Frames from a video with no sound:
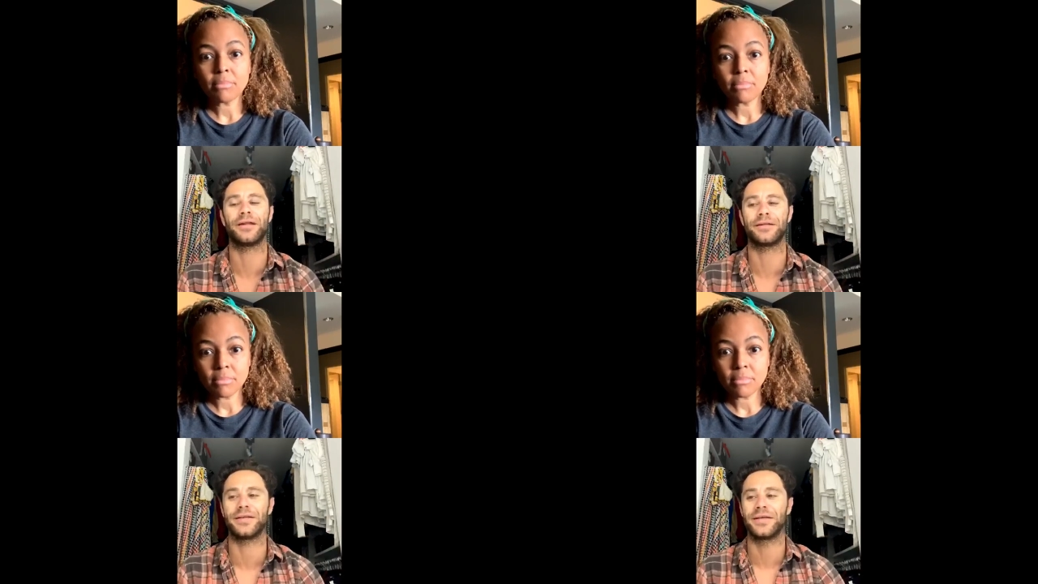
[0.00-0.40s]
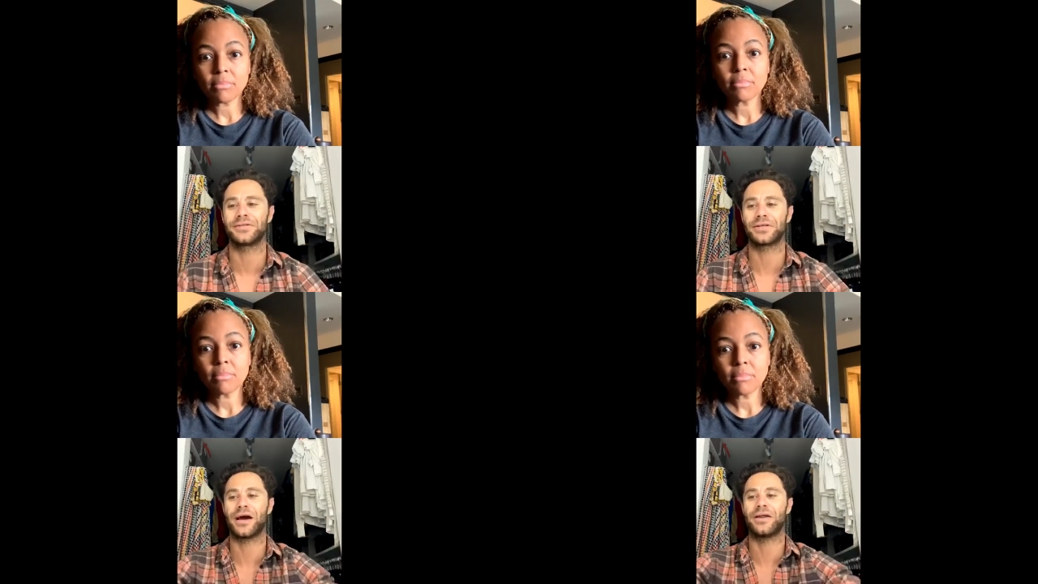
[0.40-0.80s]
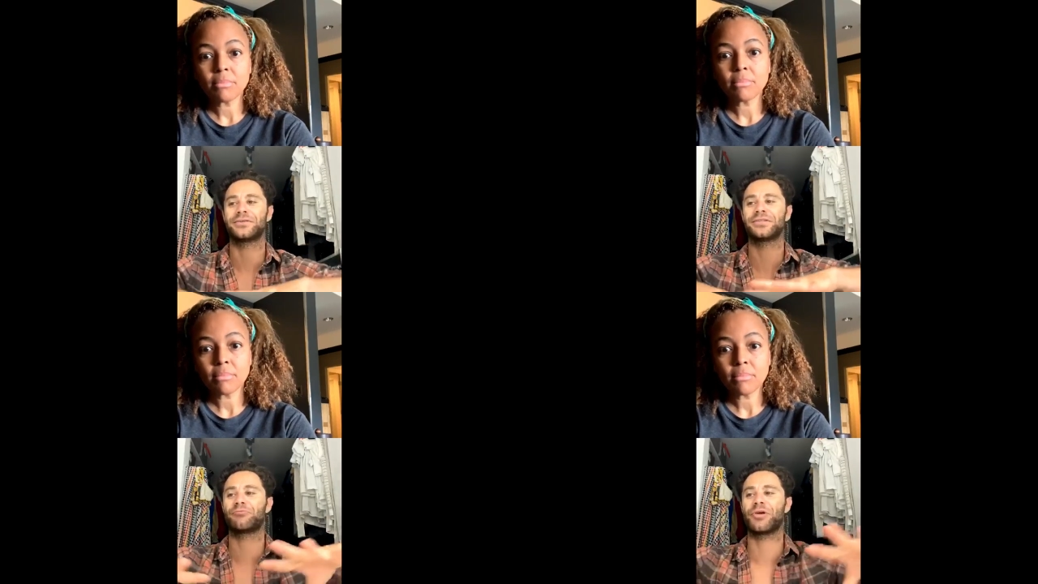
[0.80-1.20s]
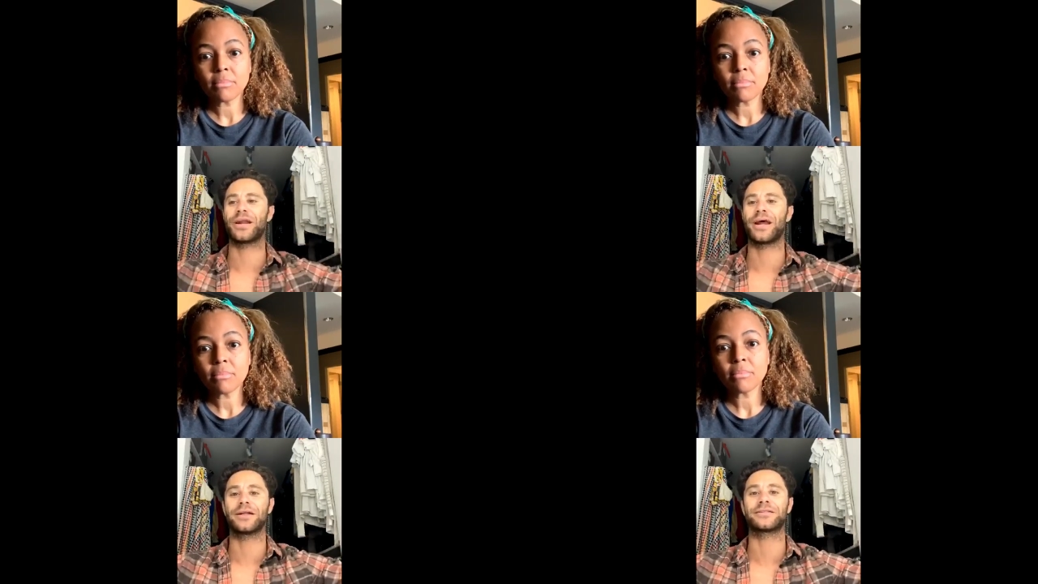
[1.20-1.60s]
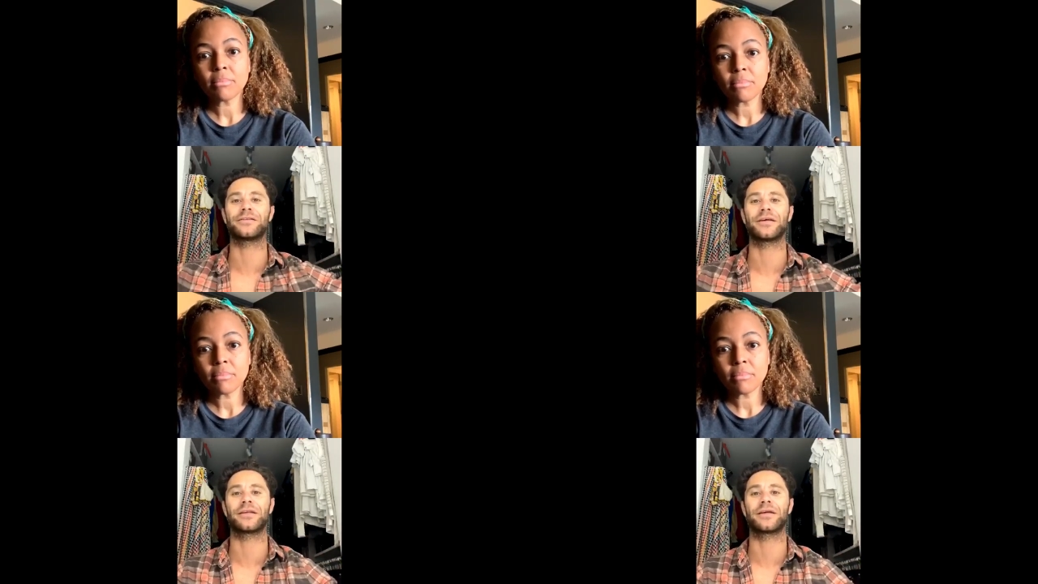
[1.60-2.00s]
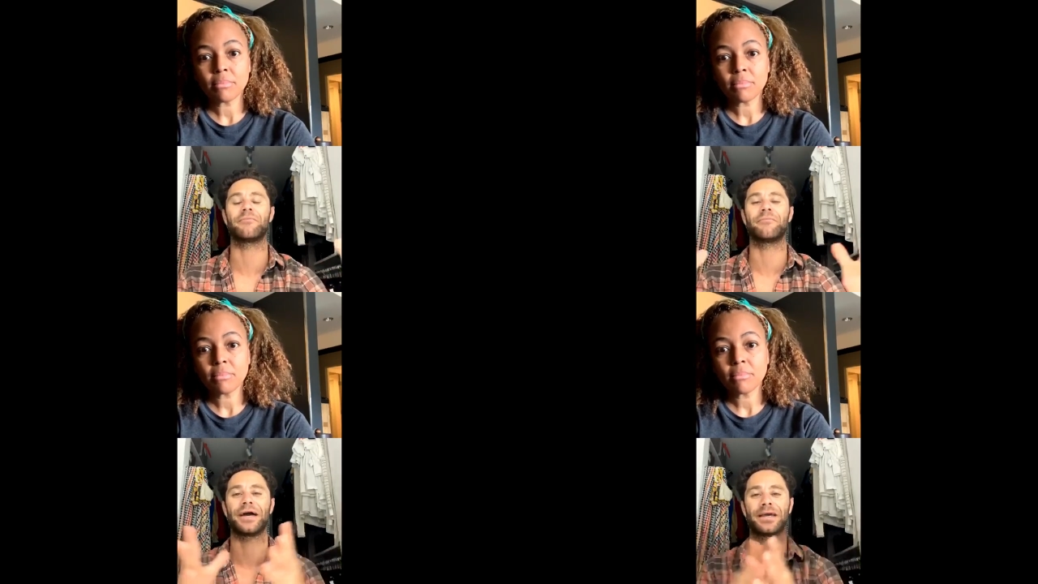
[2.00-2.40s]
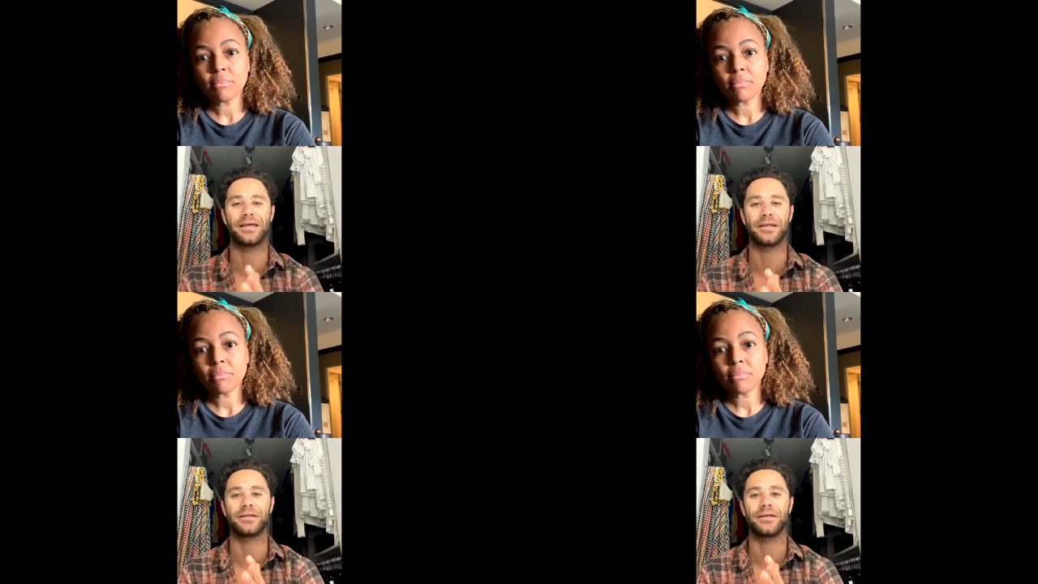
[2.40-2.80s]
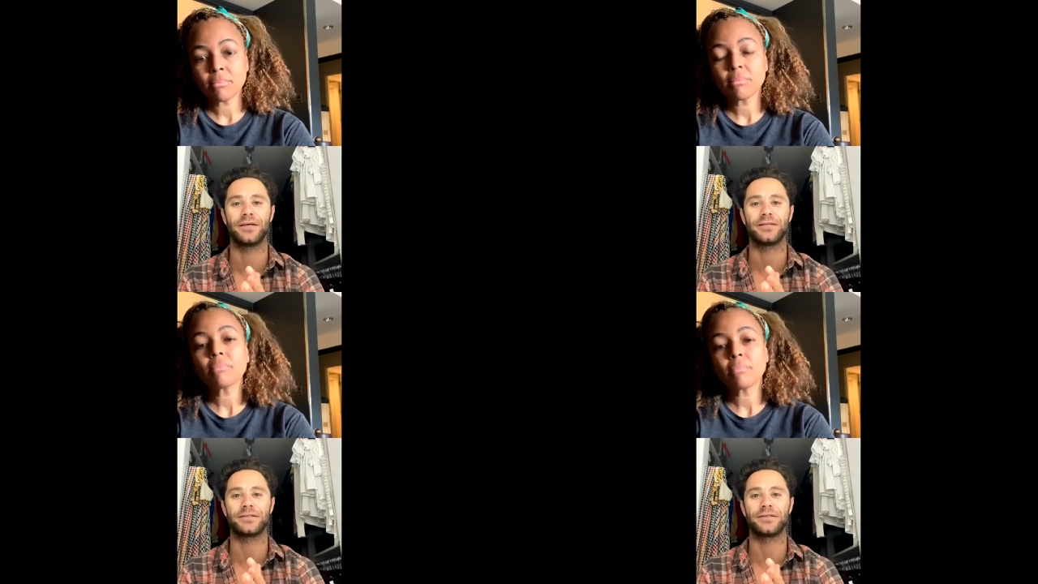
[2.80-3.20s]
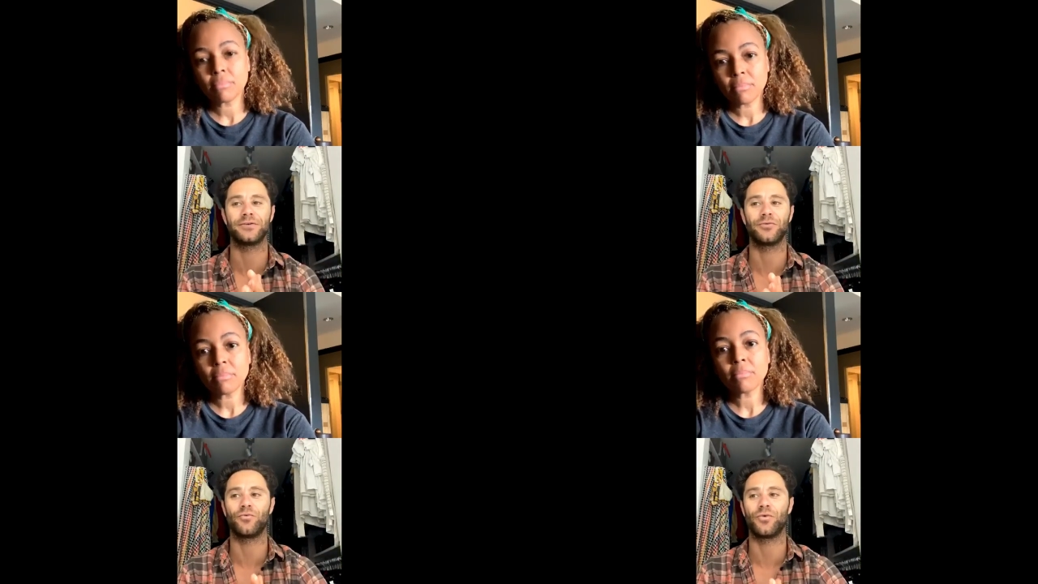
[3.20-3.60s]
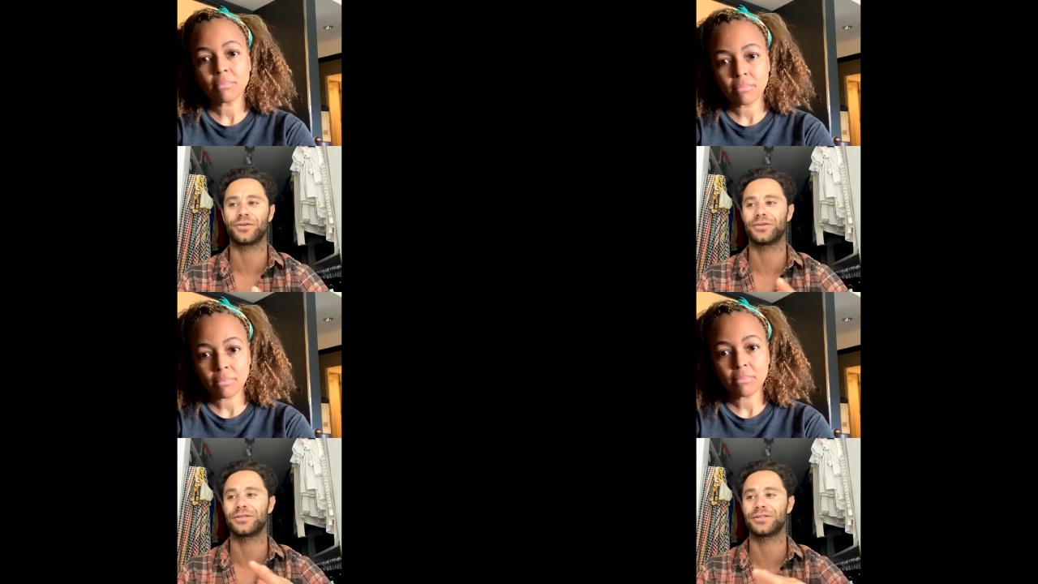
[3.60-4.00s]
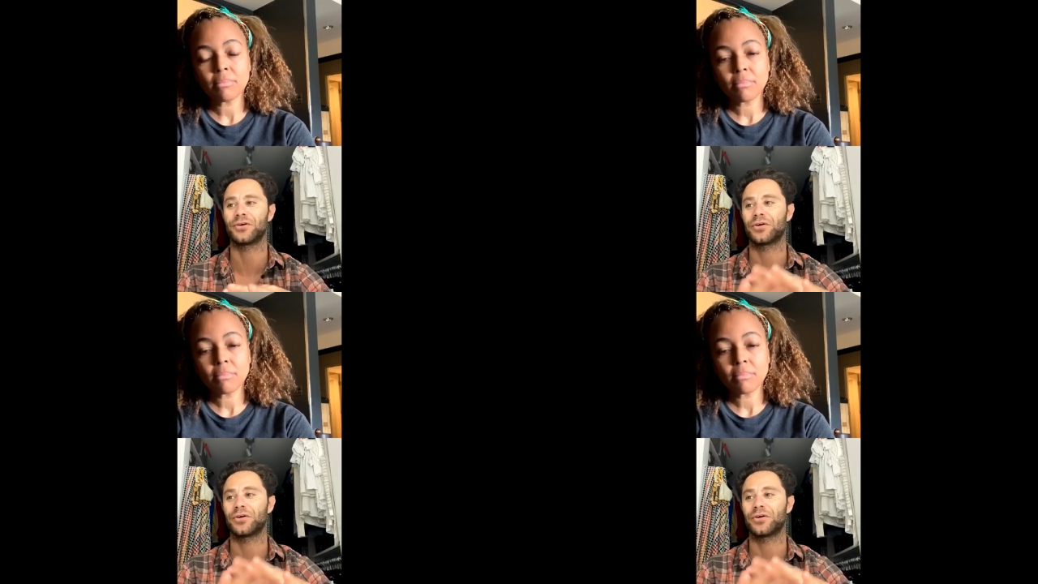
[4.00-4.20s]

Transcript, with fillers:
Speaker 1: and alone time and to kind of spread it out to then come back in